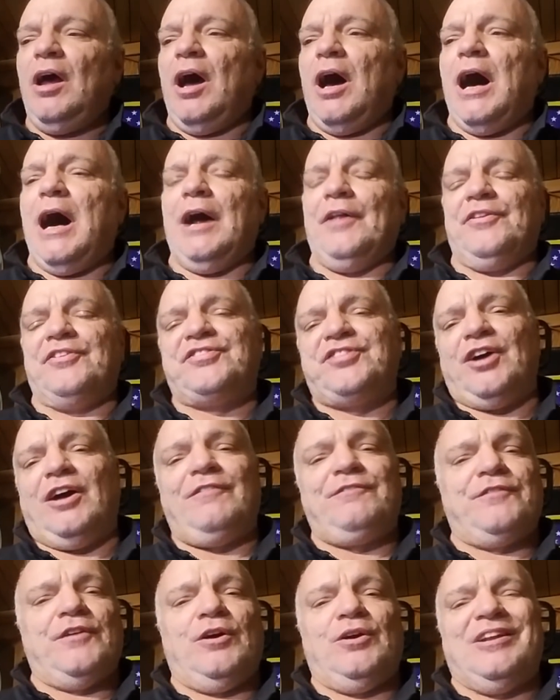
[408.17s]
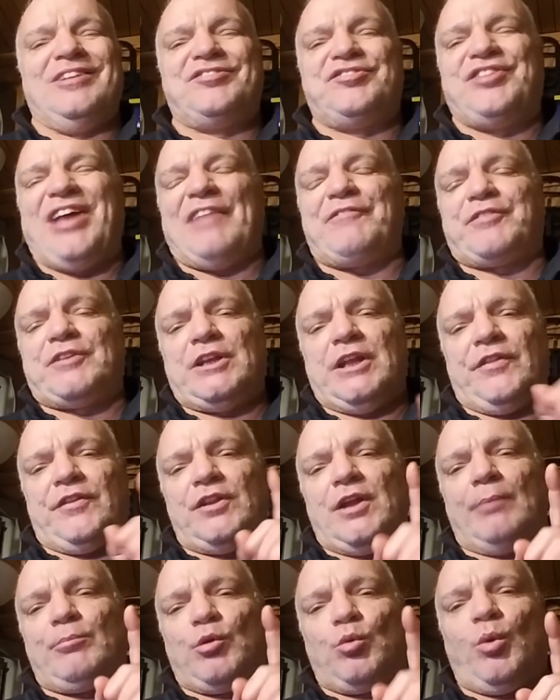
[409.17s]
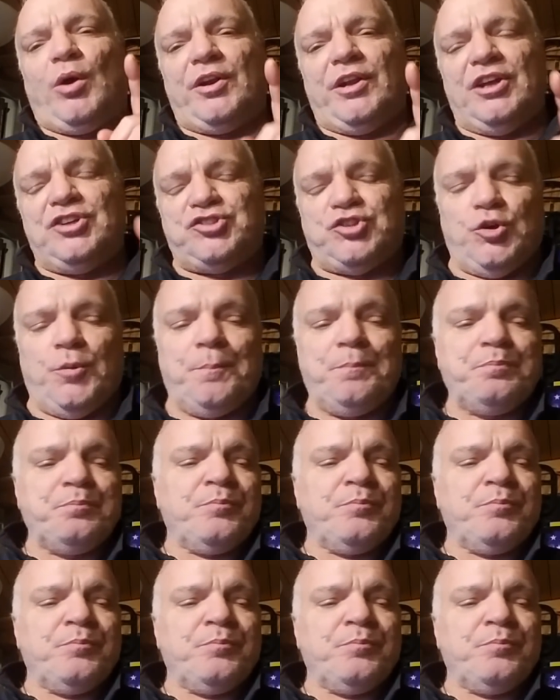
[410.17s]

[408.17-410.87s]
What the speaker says: The cell phone is definitely the number one issue.